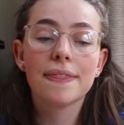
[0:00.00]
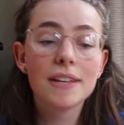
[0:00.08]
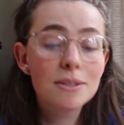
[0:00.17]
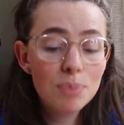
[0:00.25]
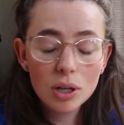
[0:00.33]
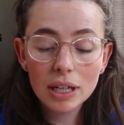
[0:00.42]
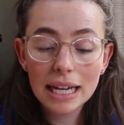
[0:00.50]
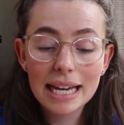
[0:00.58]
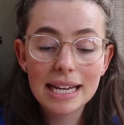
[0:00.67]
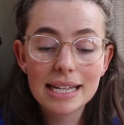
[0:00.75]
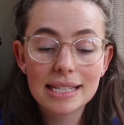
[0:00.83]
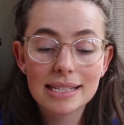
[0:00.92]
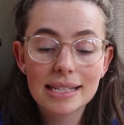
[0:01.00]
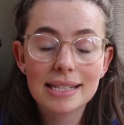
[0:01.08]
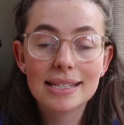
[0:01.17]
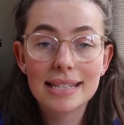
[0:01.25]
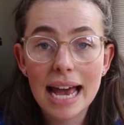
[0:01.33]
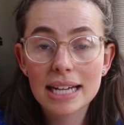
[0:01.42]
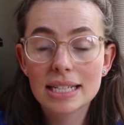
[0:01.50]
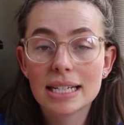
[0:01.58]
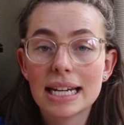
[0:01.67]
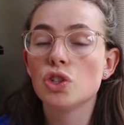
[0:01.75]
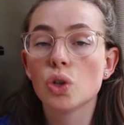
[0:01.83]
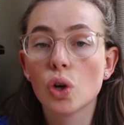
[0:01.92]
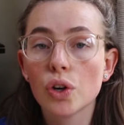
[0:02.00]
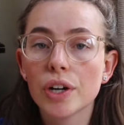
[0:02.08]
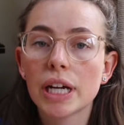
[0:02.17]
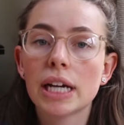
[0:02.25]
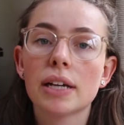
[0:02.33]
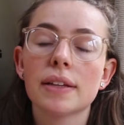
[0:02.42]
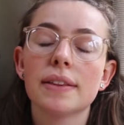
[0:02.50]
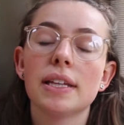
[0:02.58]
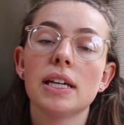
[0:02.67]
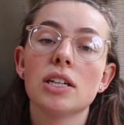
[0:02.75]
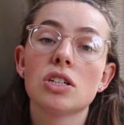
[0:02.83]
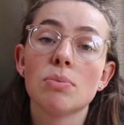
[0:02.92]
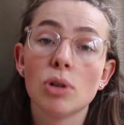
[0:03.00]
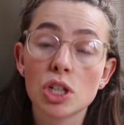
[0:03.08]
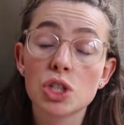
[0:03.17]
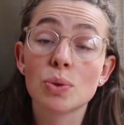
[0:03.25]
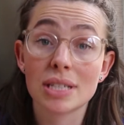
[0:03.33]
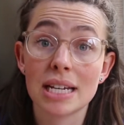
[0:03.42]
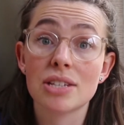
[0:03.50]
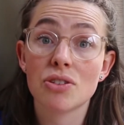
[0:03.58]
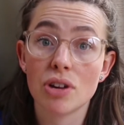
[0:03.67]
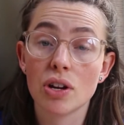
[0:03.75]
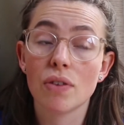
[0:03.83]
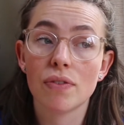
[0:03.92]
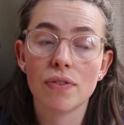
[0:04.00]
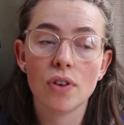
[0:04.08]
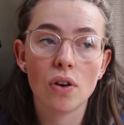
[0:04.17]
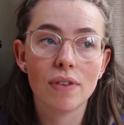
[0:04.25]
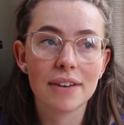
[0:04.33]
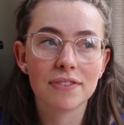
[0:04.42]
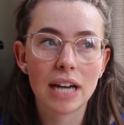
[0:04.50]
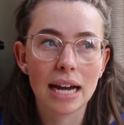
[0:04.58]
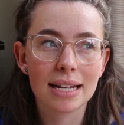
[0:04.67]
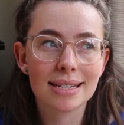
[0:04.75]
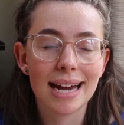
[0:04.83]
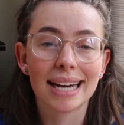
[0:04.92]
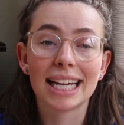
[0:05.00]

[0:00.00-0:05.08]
This book is set during the tumultuous history of Afghanistan,